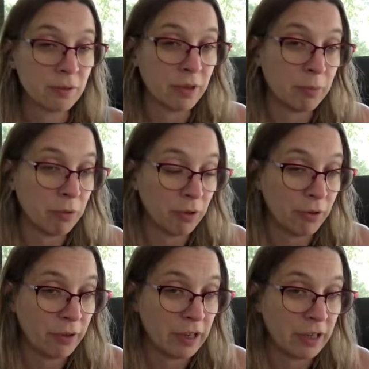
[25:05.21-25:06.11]
Right
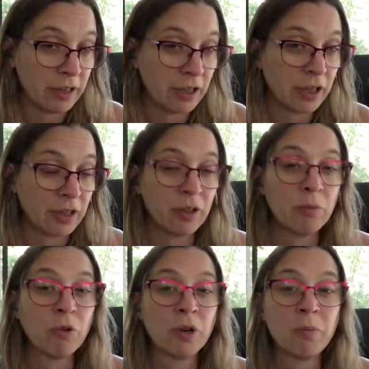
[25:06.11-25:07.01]
below there, you can
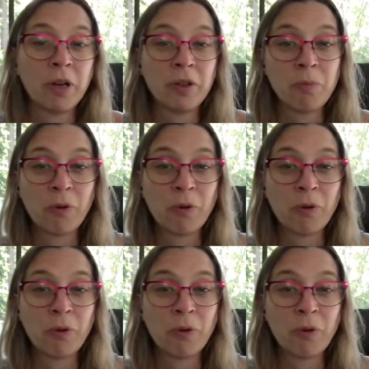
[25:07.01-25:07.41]
learn more about the